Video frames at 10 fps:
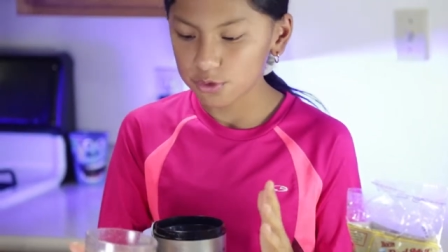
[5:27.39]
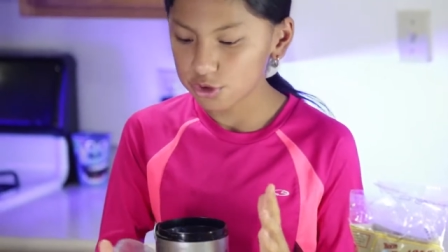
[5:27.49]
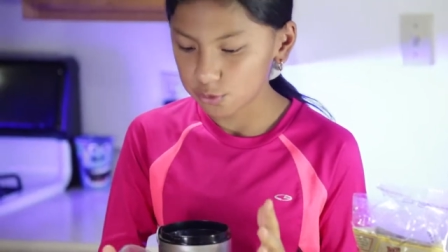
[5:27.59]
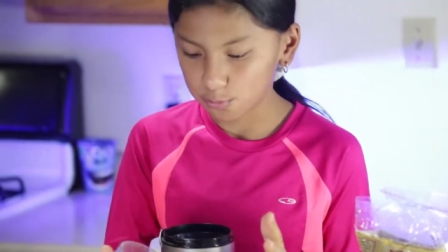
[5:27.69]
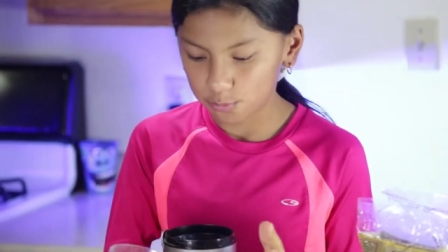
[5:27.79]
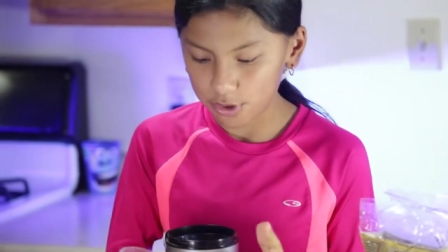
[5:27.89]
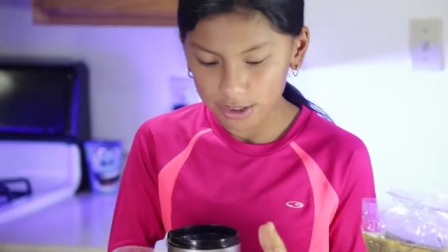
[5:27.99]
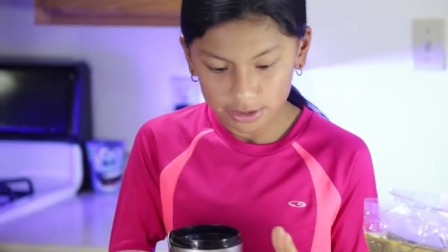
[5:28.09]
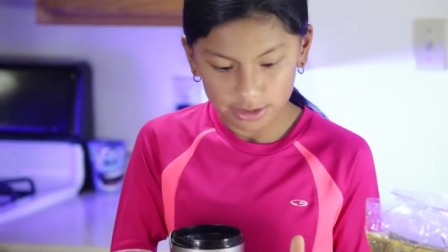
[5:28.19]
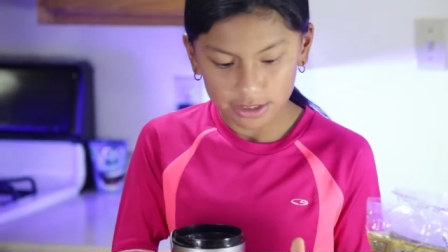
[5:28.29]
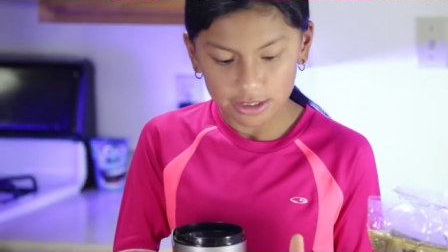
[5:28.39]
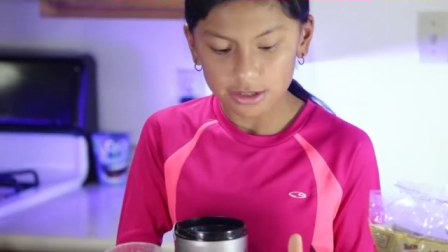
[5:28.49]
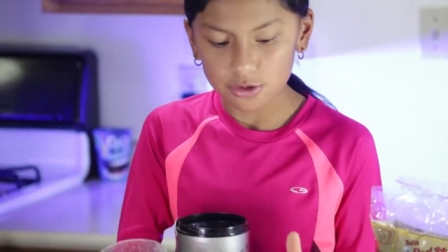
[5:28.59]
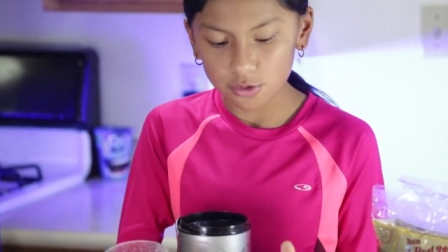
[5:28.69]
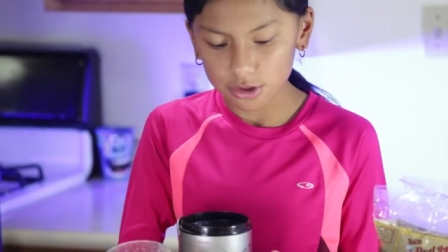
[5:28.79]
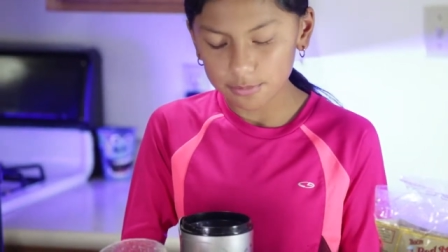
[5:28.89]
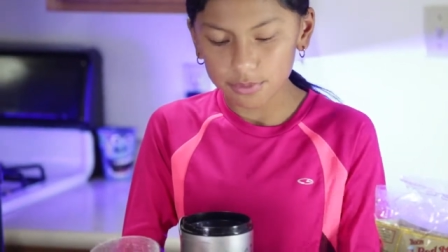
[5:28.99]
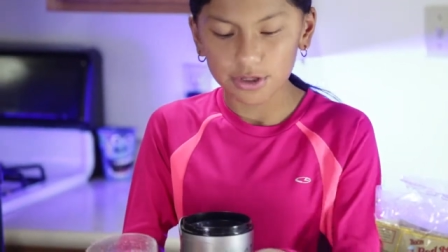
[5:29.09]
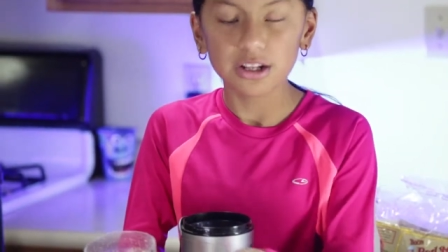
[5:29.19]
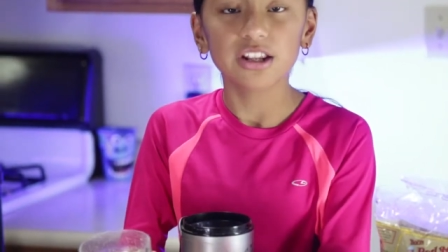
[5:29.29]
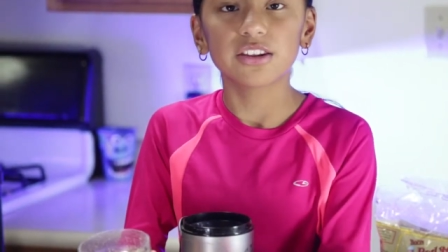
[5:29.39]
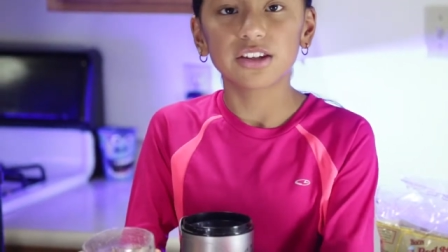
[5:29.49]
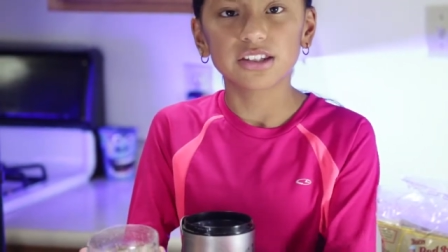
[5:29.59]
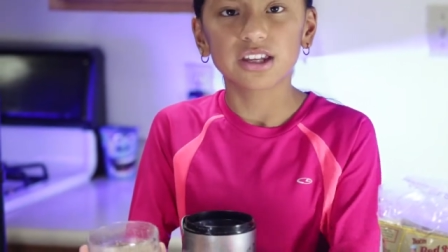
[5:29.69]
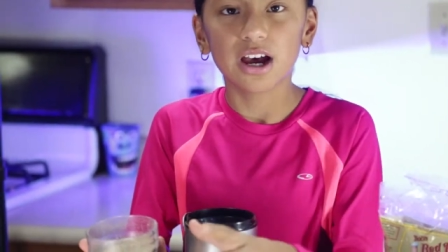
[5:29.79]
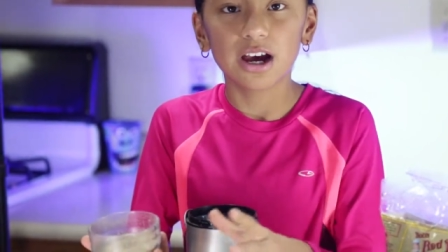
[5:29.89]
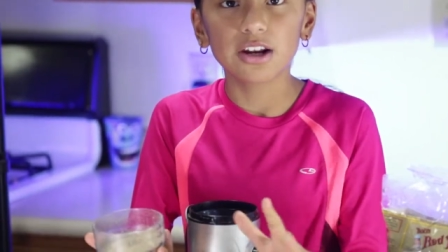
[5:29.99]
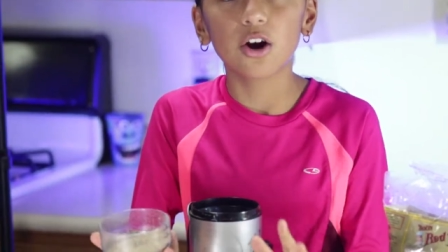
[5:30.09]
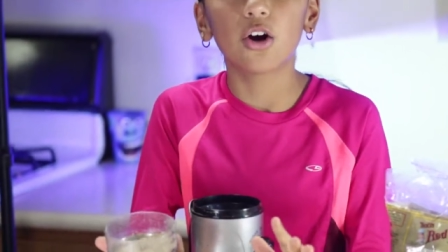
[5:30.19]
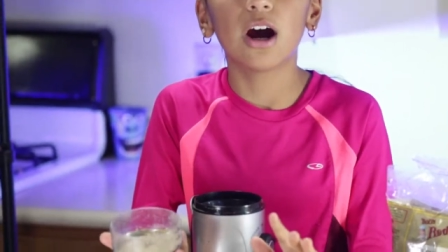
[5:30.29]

to spread it in. You can put it in the side or